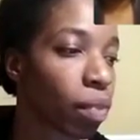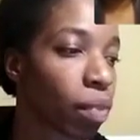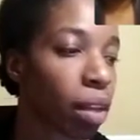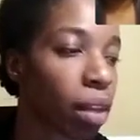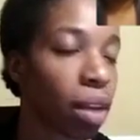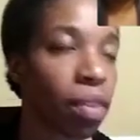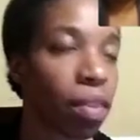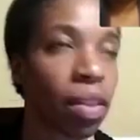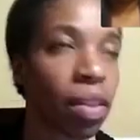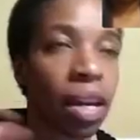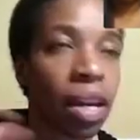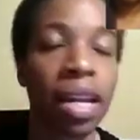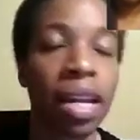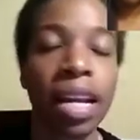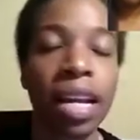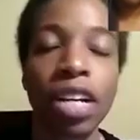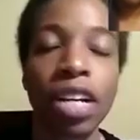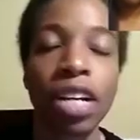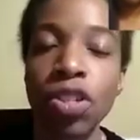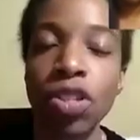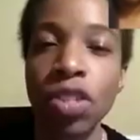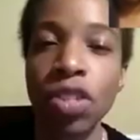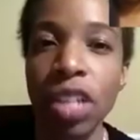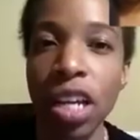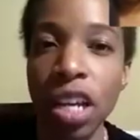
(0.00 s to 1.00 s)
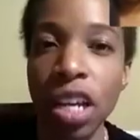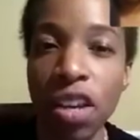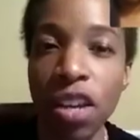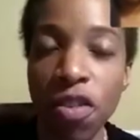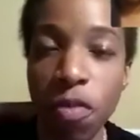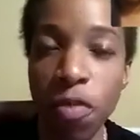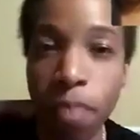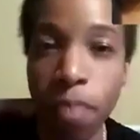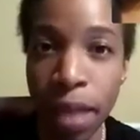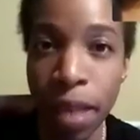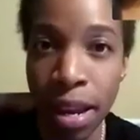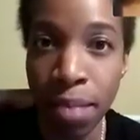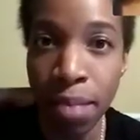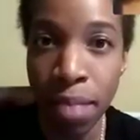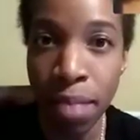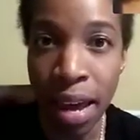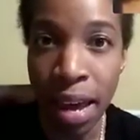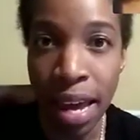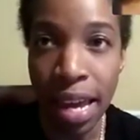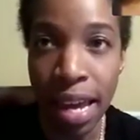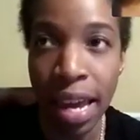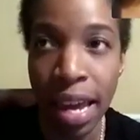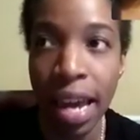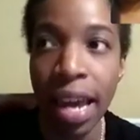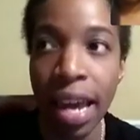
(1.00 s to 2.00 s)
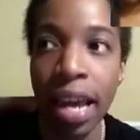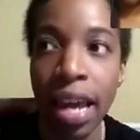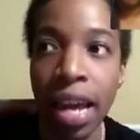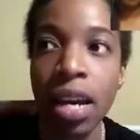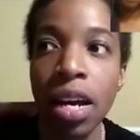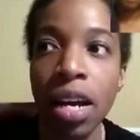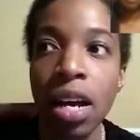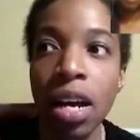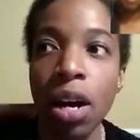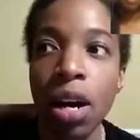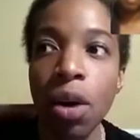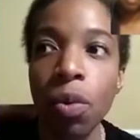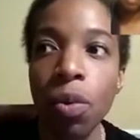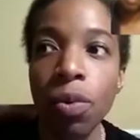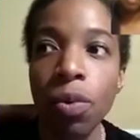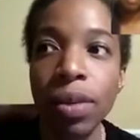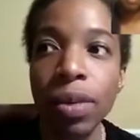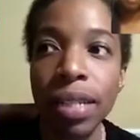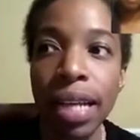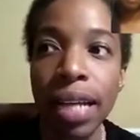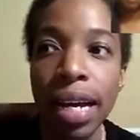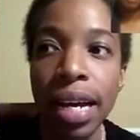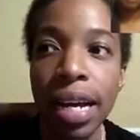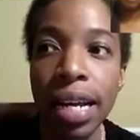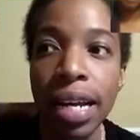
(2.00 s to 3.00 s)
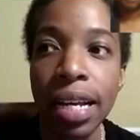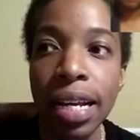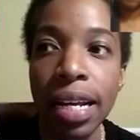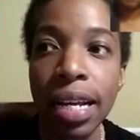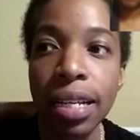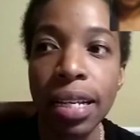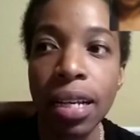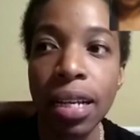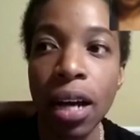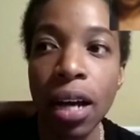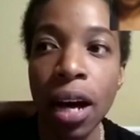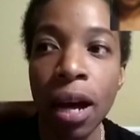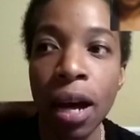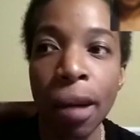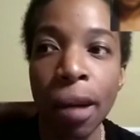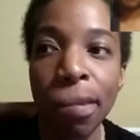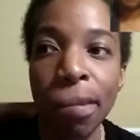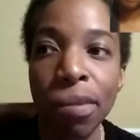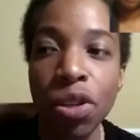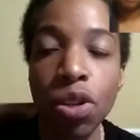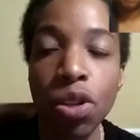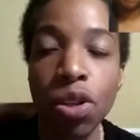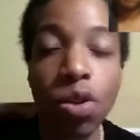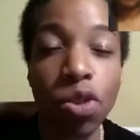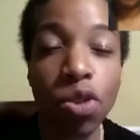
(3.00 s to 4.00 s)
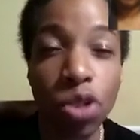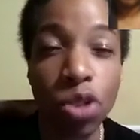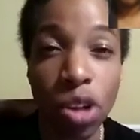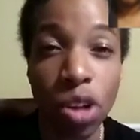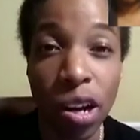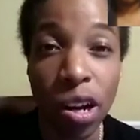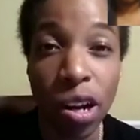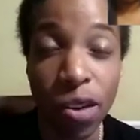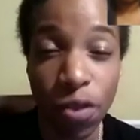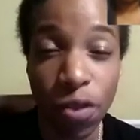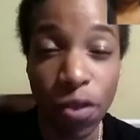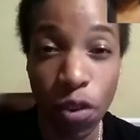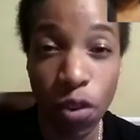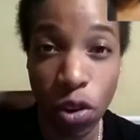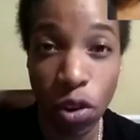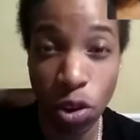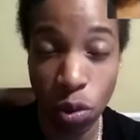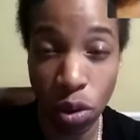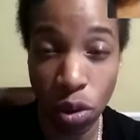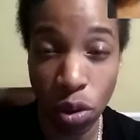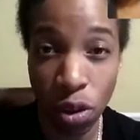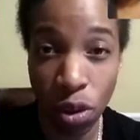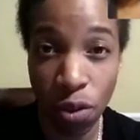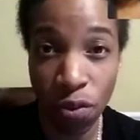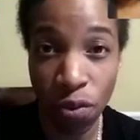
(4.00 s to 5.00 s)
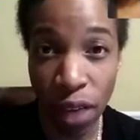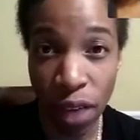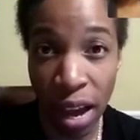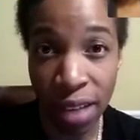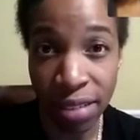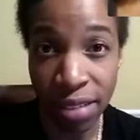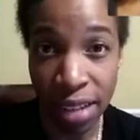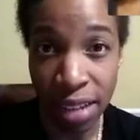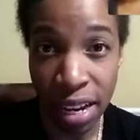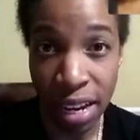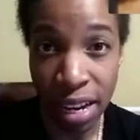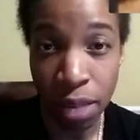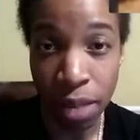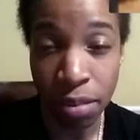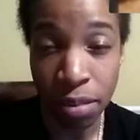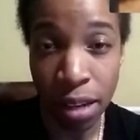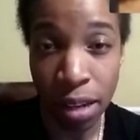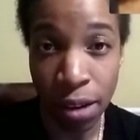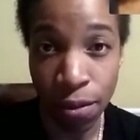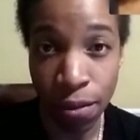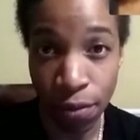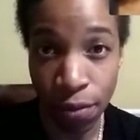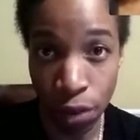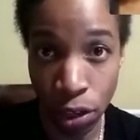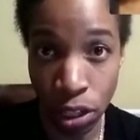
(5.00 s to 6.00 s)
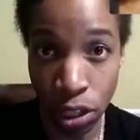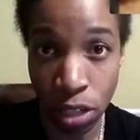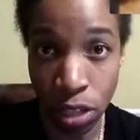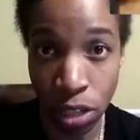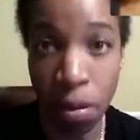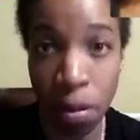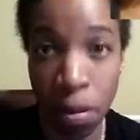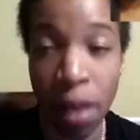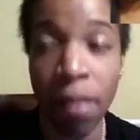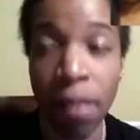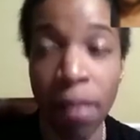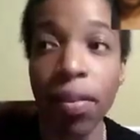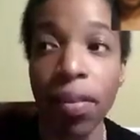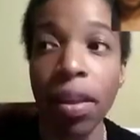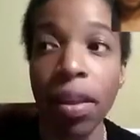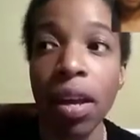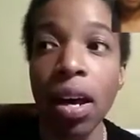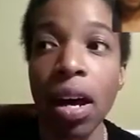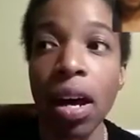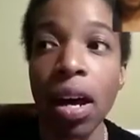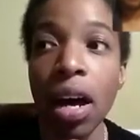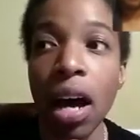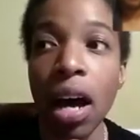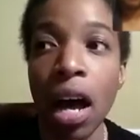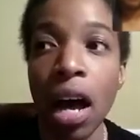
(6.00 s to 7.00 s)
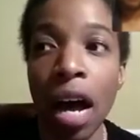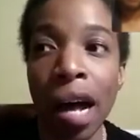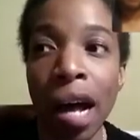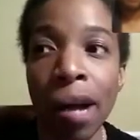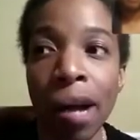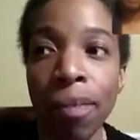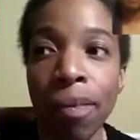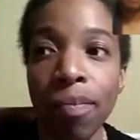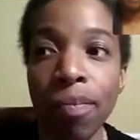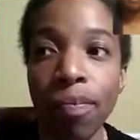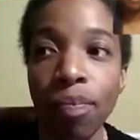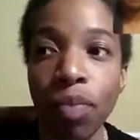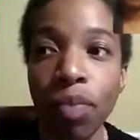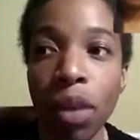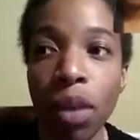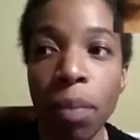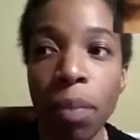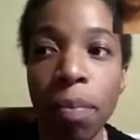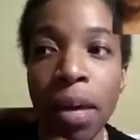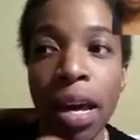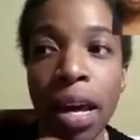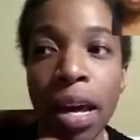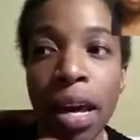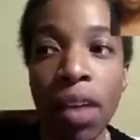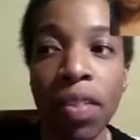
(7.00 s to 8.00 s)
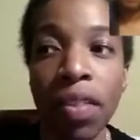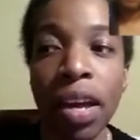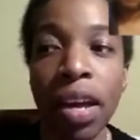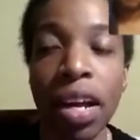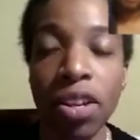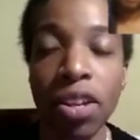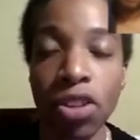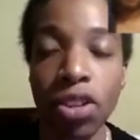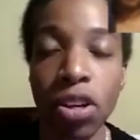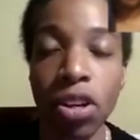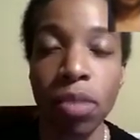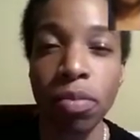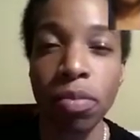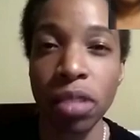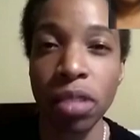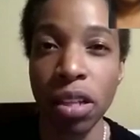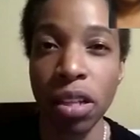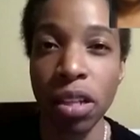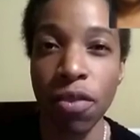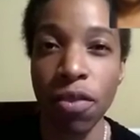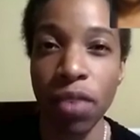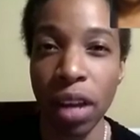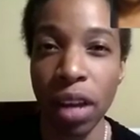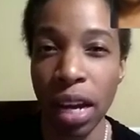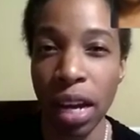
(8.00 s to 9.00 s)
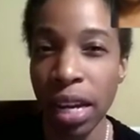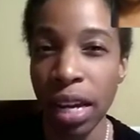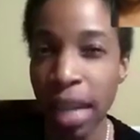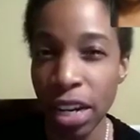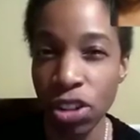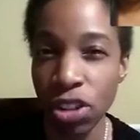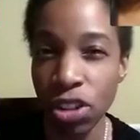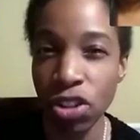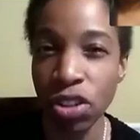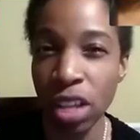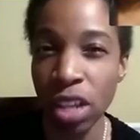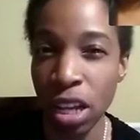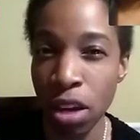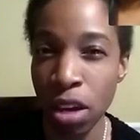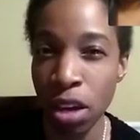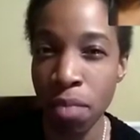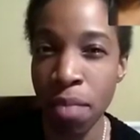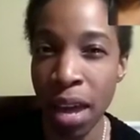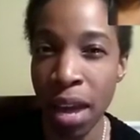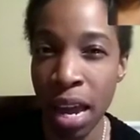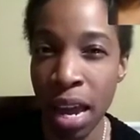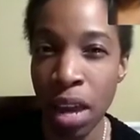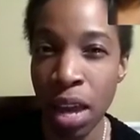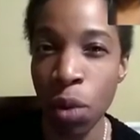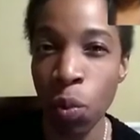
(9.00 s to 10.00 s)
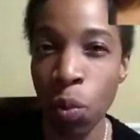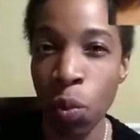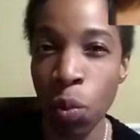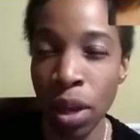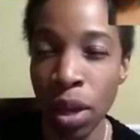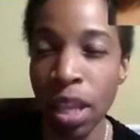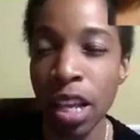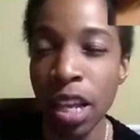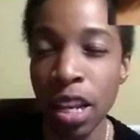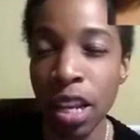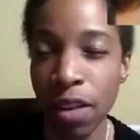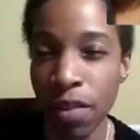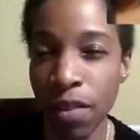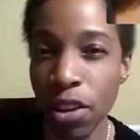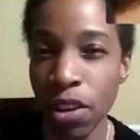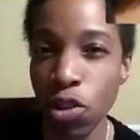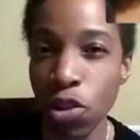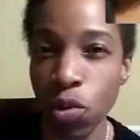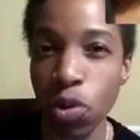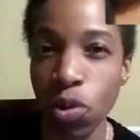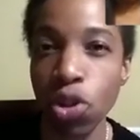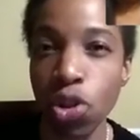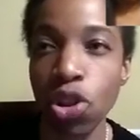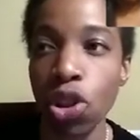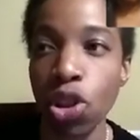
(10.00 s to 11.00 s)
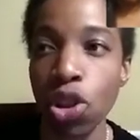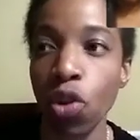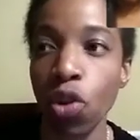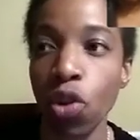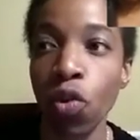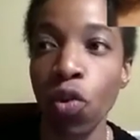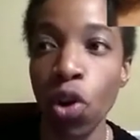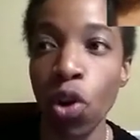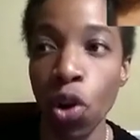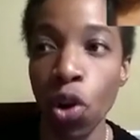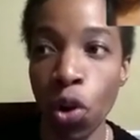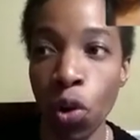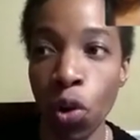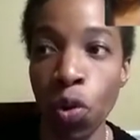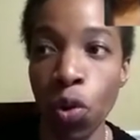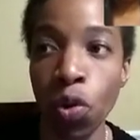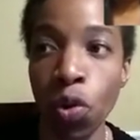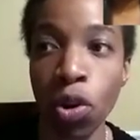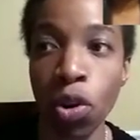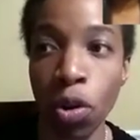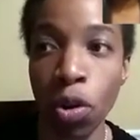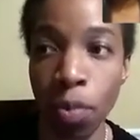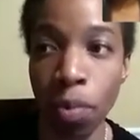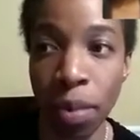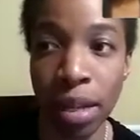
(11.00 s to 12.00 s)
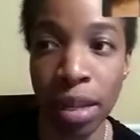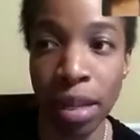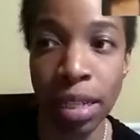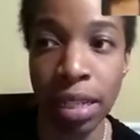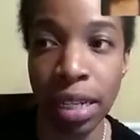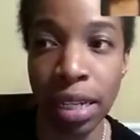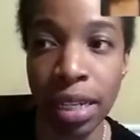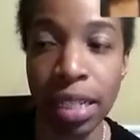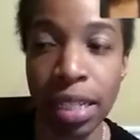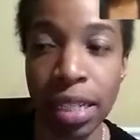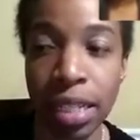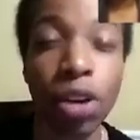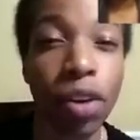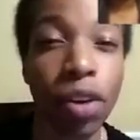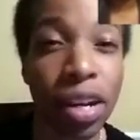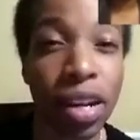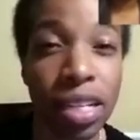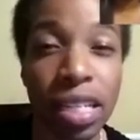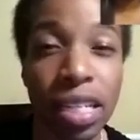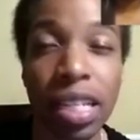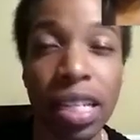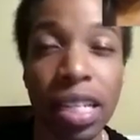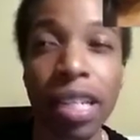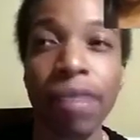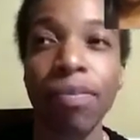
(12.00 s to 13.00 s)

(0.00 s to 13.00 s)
the connections that you've been making, was that so you started off, of course, with your 5 signups that first month. Beyond that, in terms of the connections that you made with individuals to grow your business. Now, granted,